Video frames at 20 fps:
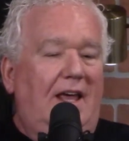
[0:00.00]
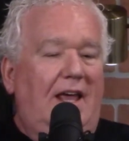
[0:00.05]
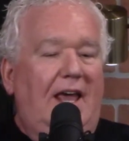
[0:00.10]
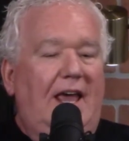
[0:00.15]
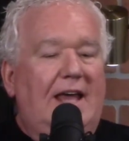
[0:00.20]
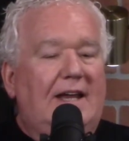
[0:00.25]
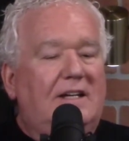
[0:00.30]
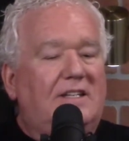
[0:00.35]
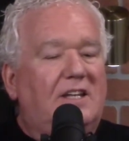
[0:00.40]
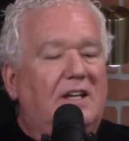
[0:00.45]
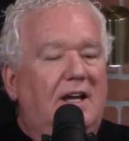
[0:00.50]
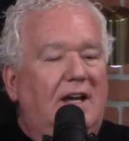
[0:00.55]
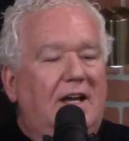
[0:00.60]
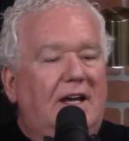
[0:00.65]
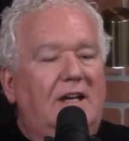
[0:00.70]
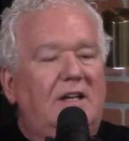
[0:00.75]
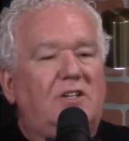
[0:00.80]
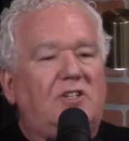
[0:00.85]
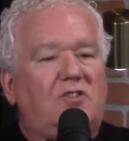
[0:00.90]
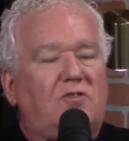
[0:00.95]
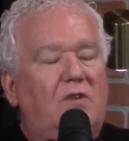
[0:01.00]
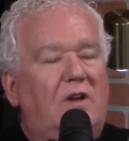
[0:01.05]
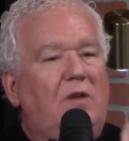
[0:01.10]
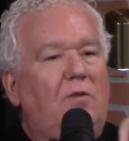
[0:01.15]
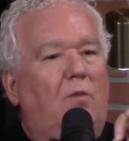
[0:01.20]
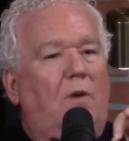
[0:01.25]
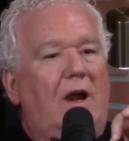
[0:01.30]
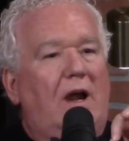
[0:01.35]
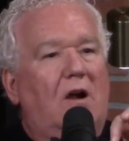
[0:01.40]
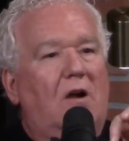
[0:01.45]
And it's an industry
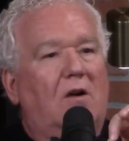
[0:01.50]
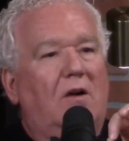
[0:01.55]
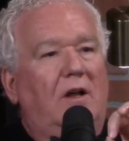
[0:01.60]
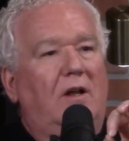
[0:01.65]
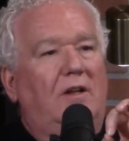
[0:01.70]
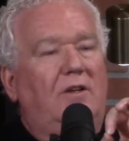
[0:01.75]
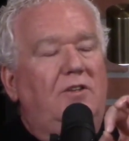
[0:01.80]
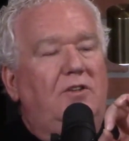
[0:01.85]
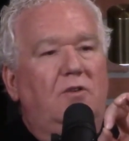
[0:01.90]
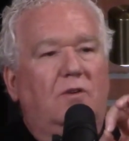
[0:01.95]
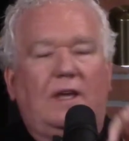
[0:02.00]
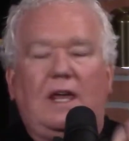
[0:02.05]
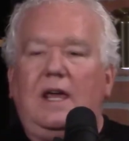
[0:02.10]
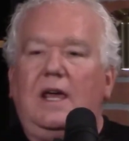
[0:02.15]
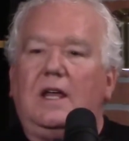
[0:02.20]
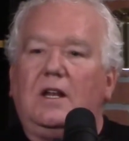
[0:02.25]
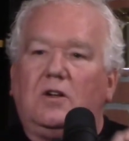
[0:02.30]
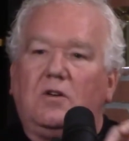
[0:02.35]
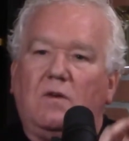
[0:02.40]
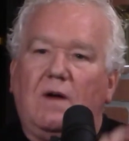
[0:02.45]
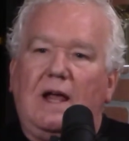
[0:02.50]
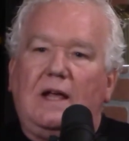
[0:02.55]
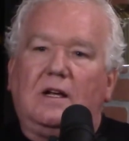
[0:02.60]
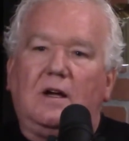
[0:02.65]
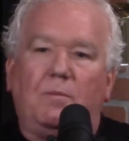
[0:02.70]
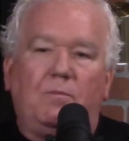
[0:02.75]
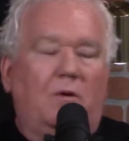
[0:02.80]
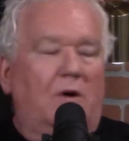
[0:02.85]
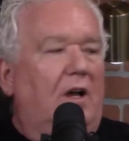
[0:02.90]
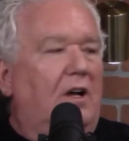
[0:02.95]
where you can't crank
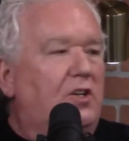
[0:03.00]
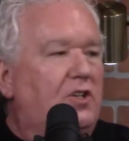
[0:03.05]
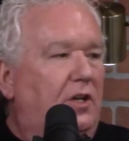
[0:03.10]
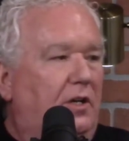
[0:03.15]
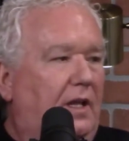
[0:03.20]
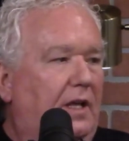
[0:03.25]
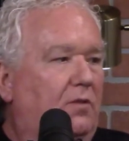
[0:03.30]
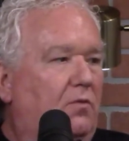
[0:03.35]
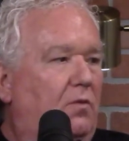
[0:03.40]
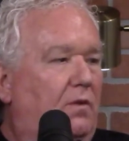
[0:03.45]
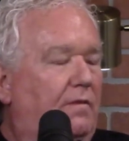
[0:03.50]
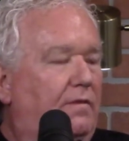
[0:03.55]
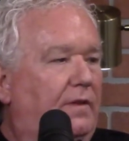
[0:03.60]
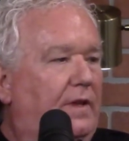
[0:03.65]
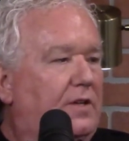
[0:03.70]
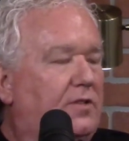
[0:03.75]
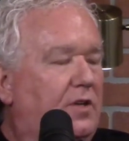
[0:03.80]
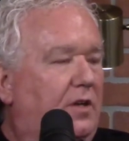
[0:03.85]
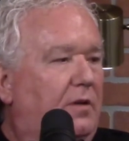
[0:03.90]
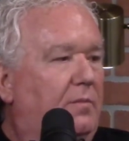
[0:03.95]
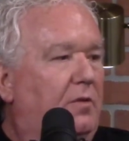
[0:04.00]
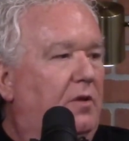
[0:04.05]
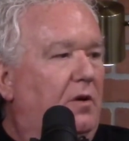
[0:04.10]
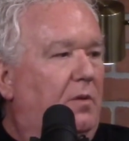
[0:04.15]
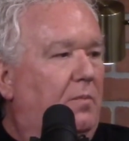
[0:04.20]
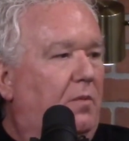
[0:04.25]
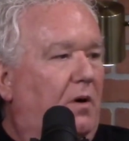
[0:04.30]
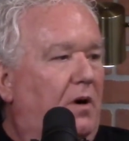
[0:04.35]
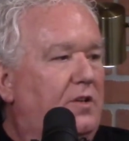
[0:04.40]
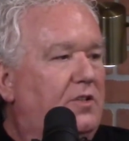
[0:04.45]
up production like cornflakes or computer
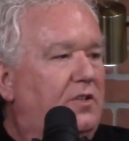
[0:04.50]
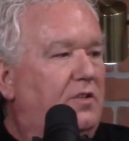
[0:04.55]
parts.